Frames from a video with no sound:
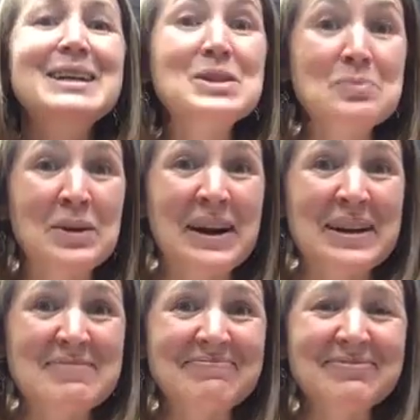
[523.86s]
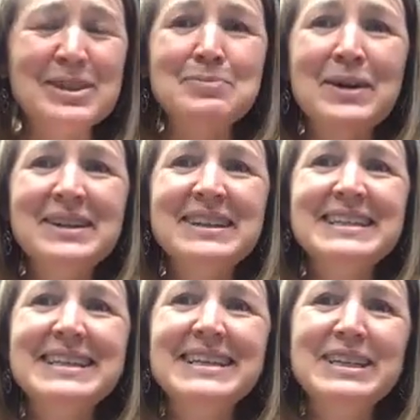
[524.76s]
Let us pray,
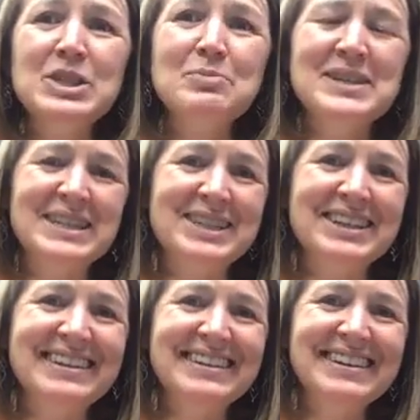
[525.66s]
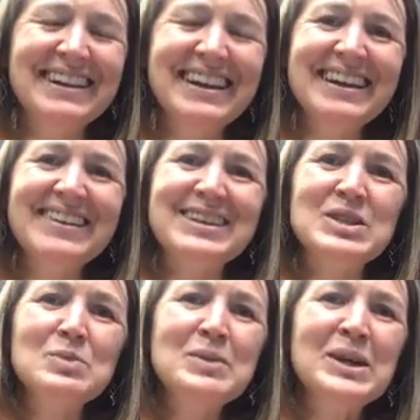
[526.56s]
responding to each petition.
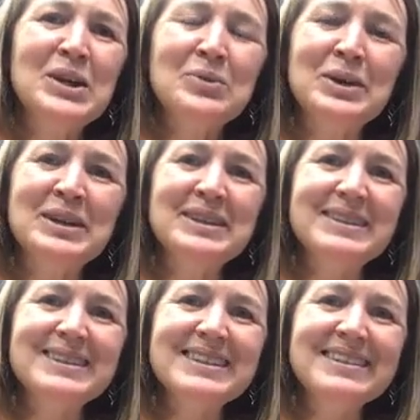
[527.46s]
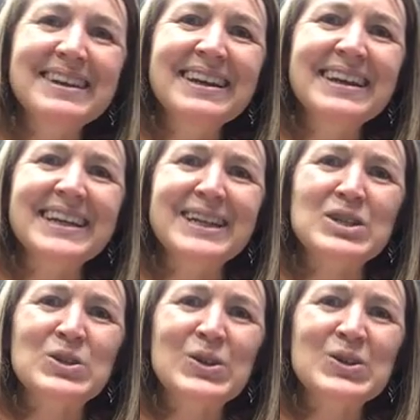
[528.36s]
The Spirit
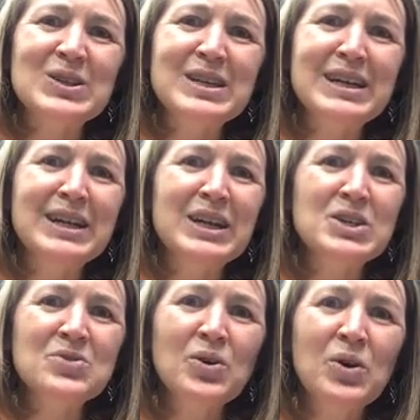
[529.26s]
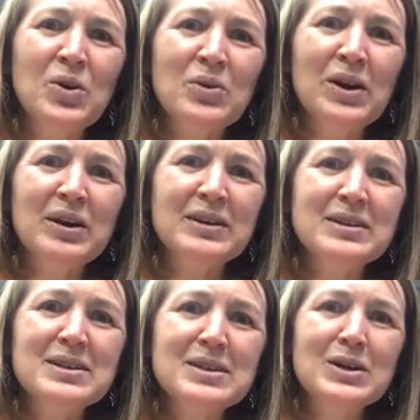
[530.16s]
intercedes for
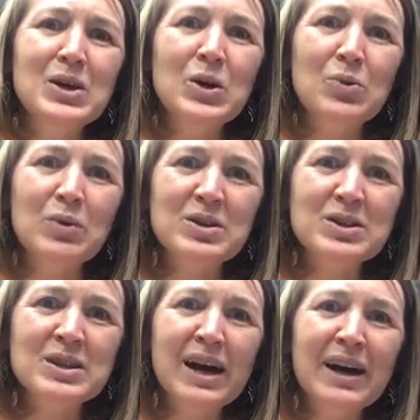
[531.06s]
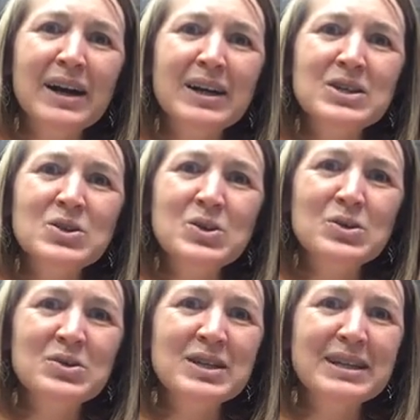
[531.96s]
us with sighs
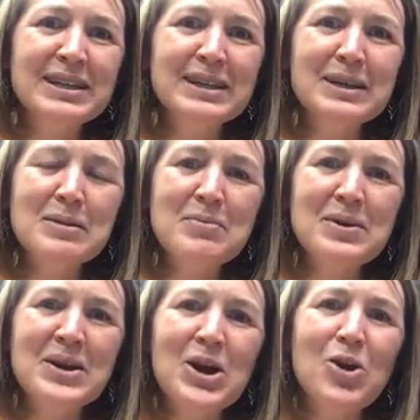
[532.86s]
too deep